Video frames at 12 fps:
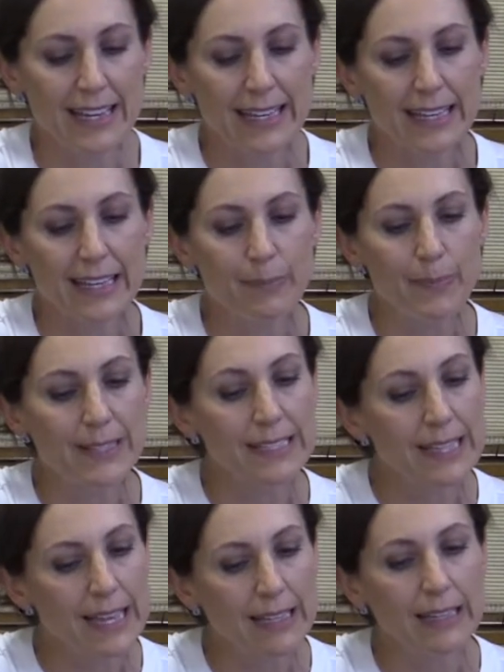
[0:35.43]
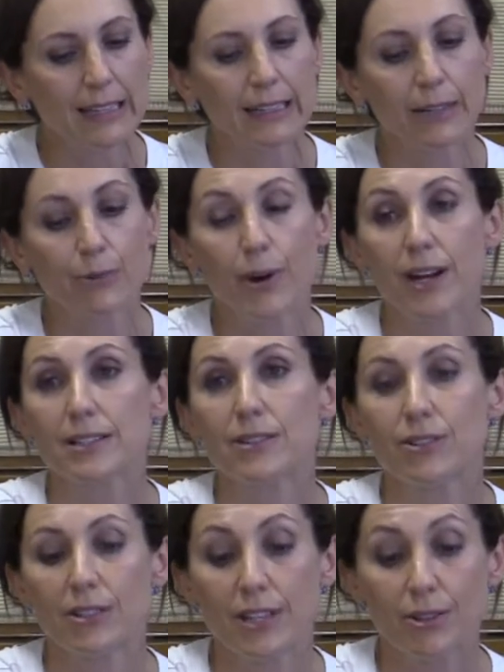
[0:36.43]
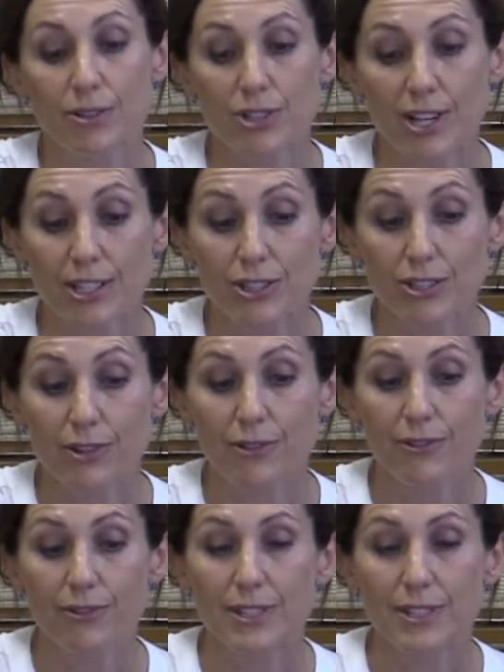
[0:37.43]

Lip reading: He painstakingly worked on the construction of